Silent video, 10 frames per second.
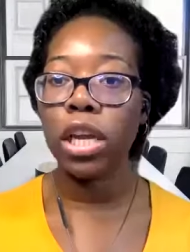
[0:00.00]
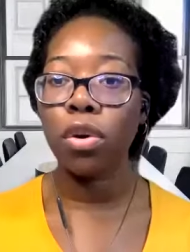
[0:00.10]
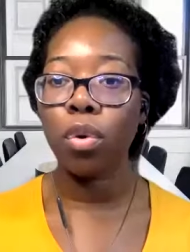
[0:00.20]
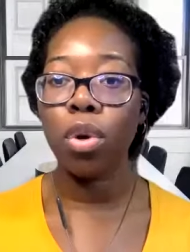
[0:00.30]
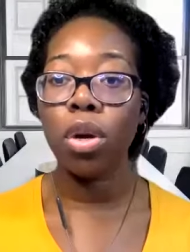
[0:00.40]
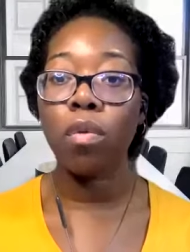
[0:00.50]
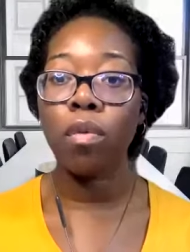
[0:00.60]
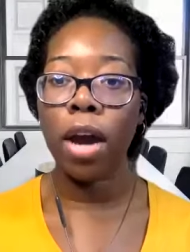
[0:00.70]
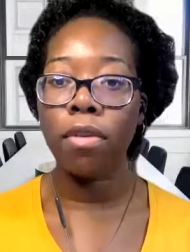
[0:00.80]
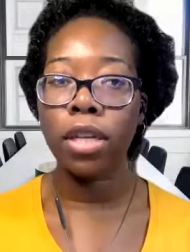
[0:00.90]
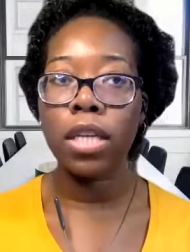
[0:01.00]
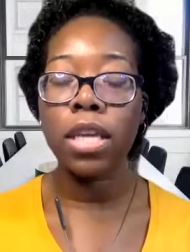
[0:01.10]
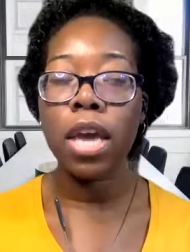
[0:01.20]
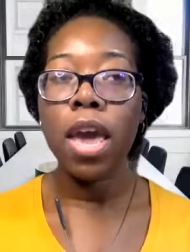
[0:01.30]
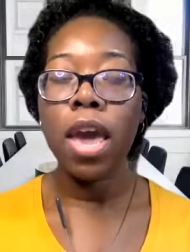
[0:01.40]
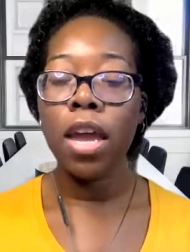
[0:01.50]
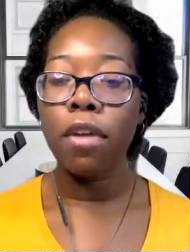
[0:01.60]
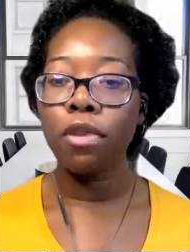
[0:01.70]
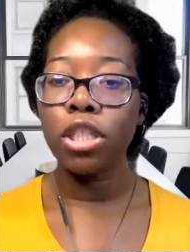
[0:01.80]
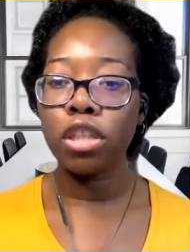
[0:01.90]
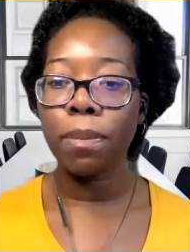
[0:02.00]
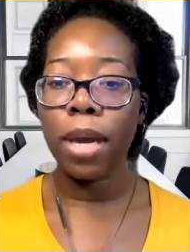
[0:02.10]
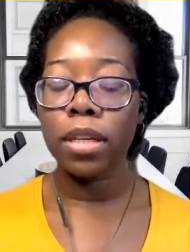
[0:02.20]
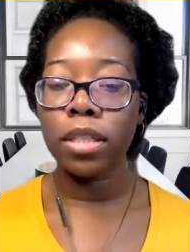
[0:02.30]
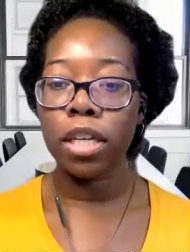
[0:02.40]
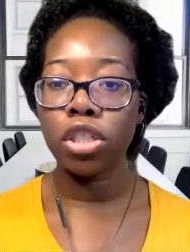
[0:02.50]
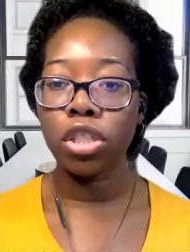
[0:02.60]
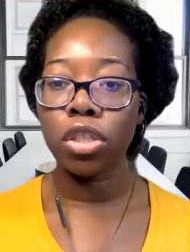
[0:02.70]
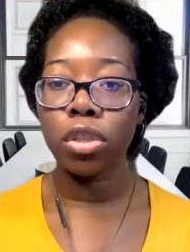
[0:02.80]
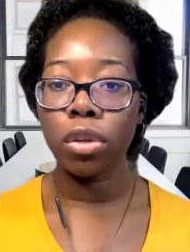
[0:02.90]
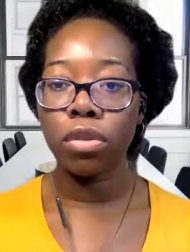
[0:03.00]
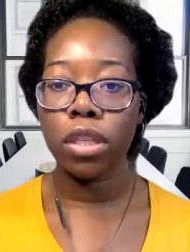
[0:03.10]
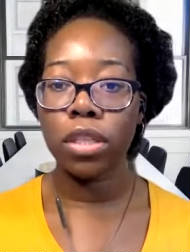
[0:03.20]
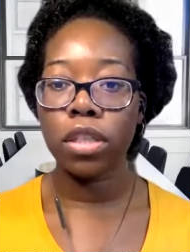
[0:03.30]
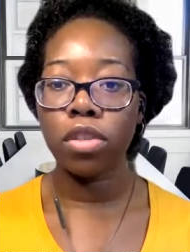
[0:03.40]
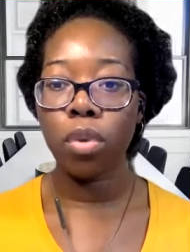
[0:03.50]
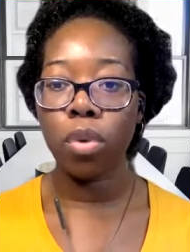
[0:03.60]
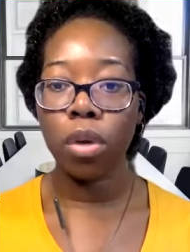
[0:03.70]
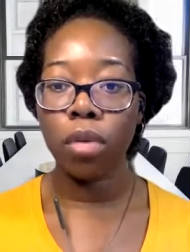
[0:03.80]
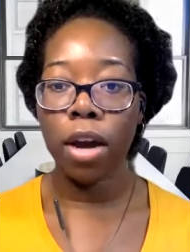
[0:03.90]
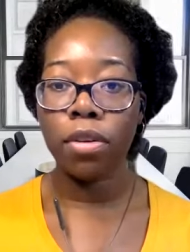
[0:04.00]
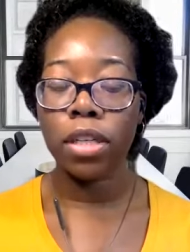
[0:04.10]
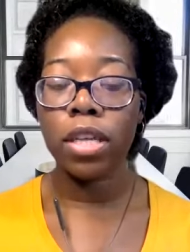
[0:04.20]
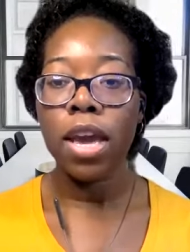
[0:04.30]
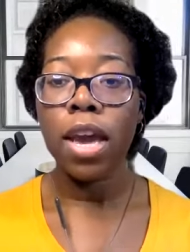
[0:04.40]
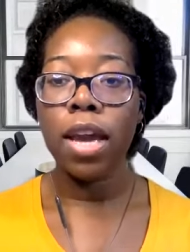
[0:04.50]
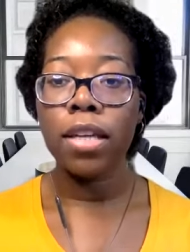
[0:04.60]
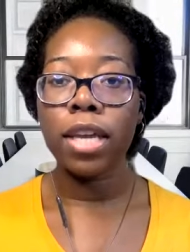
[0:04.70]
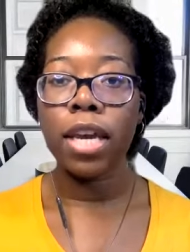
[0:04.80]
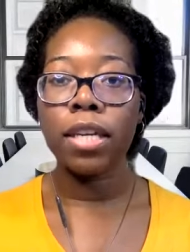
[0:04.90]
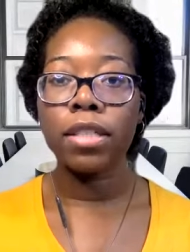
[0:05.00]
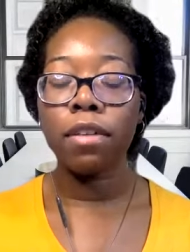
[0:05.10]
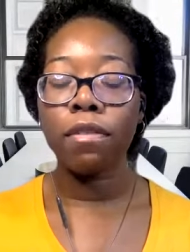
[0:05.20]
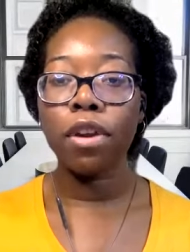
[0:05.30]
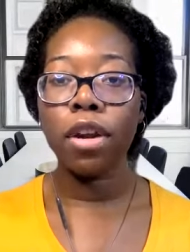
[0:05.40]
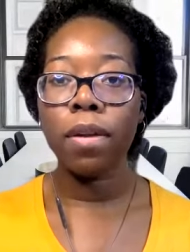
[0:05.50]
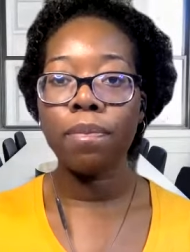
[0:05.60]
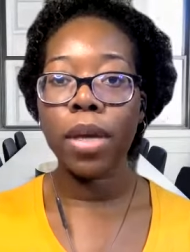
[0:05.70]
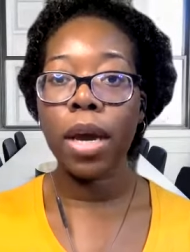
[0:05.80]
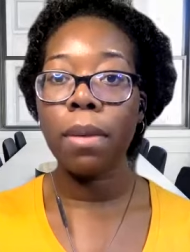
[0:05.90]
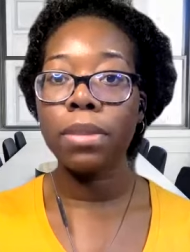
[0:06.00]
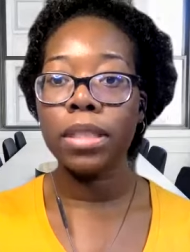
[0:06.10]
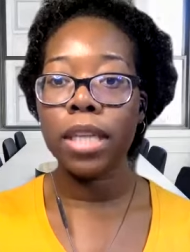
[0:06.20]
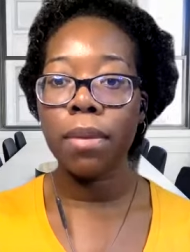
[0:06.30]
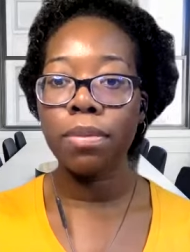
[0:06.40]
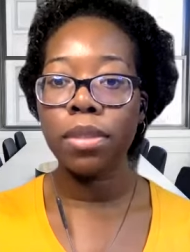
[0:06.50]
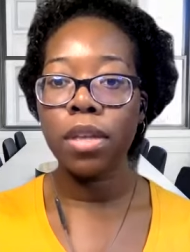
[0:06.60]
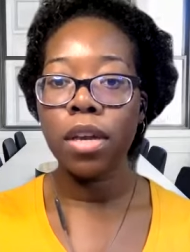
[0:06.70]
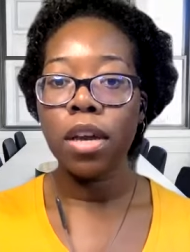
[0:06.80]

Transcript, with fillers: that are going around us and if we just pay attention to those things that's going around us and take different um, steps